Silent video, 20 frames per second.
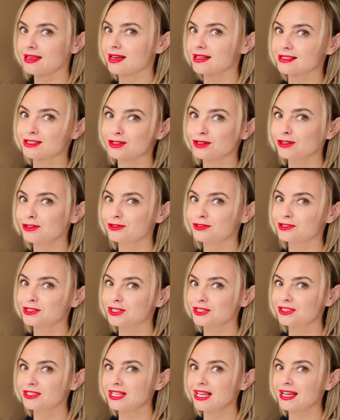that's all for
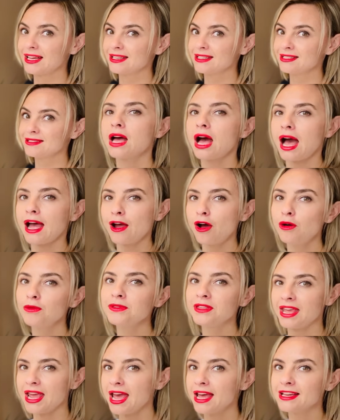today. I hope
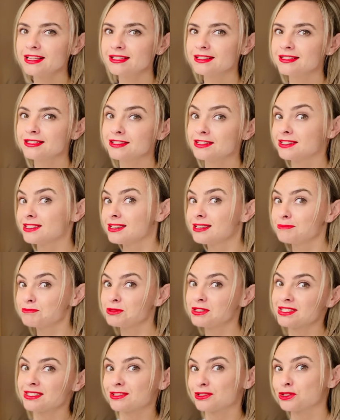the 8
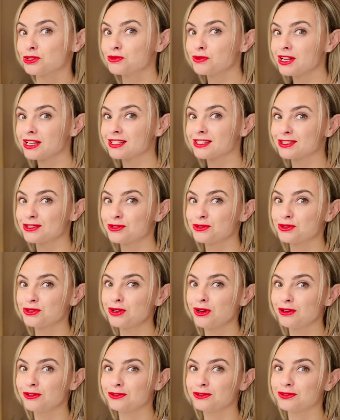tips and tricks to
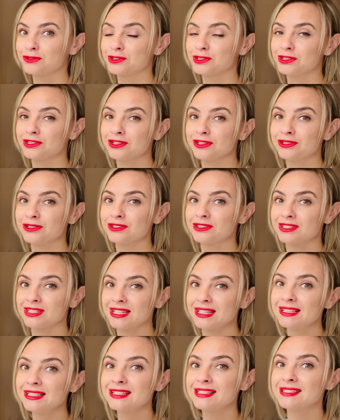solve for your
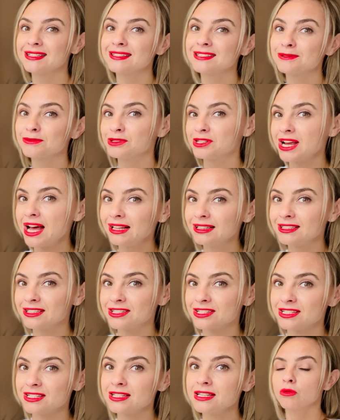daily stand-up
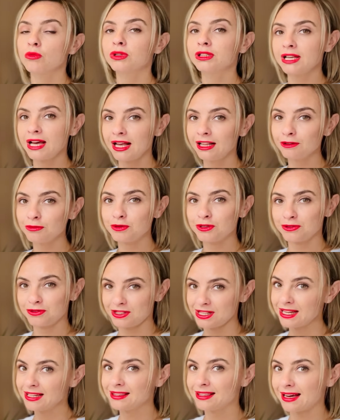challenges will help you
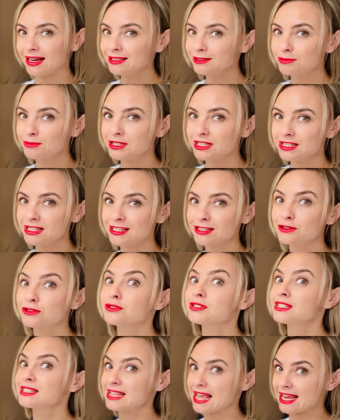take that meeting to
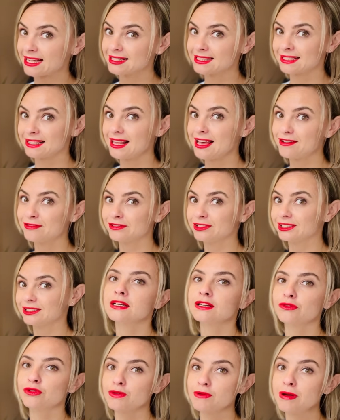the next level.
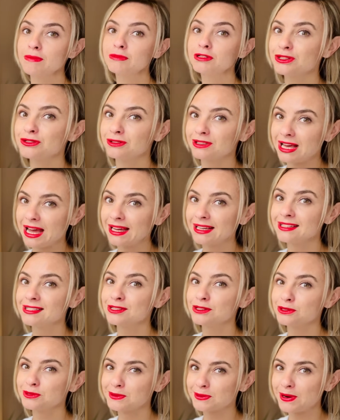Remember to like and
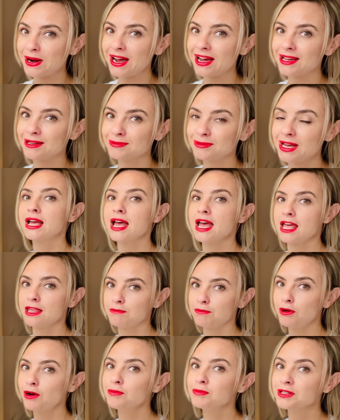subscribe
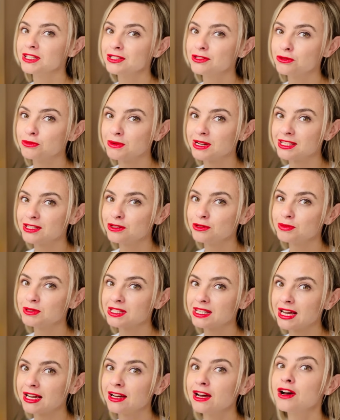and pop into my
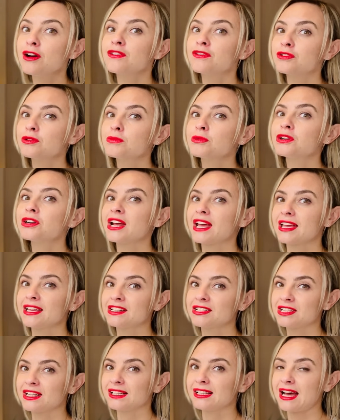Substack for more
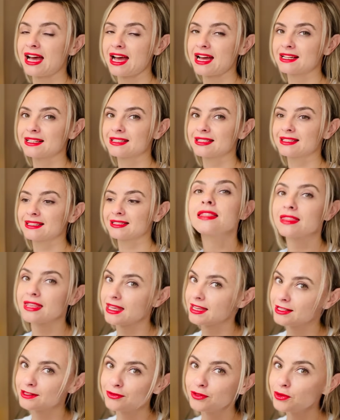agile hacks.
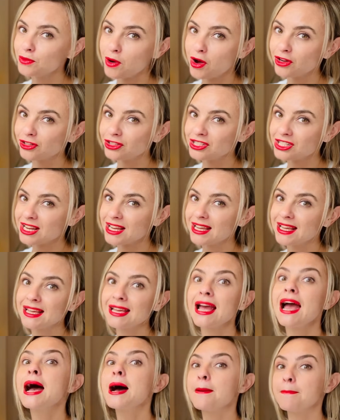Thanks for
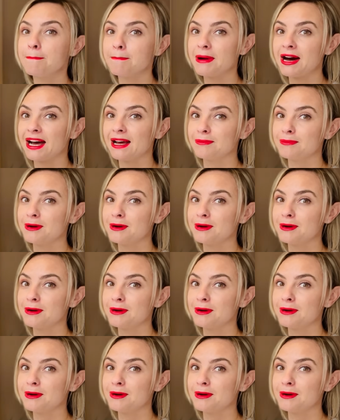watching. Bye